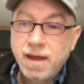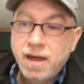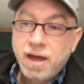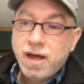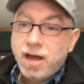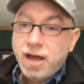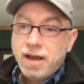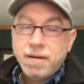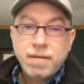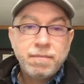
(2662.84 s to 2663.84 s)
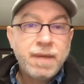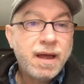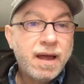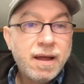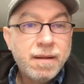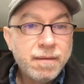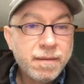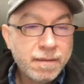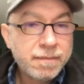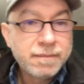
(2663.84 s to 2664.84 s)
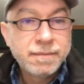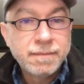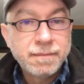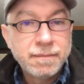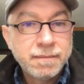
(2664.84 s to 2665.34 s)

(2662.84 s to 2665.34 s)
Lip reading: were talking also about I think